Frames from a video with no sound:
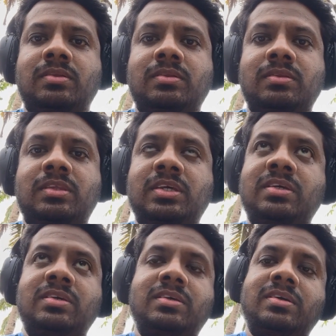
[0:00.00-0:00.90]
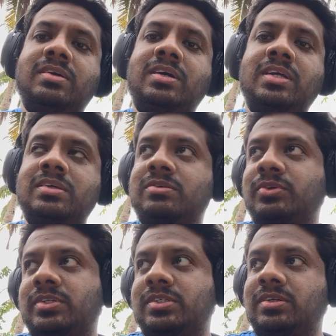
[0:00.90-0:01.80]
The other
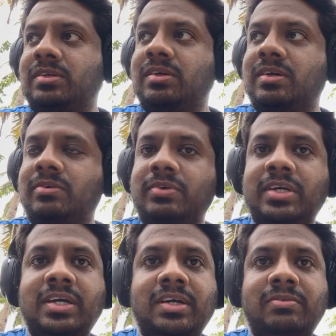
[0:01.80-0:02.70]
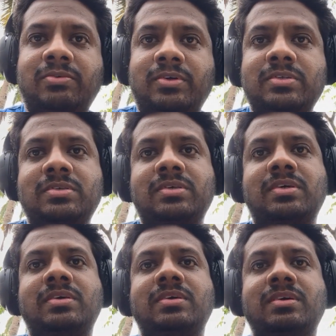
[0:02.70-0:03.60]
question we had was,
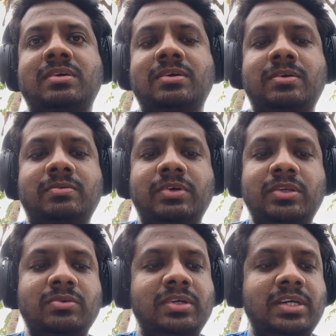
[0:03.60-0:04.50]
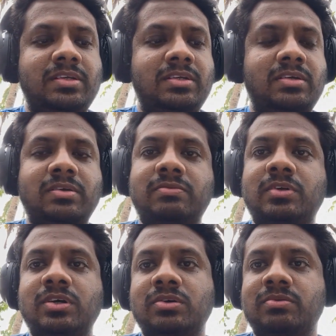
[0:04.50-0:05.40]
when you get a lot of
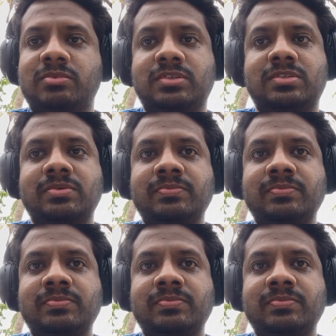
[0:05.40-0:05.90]
documents,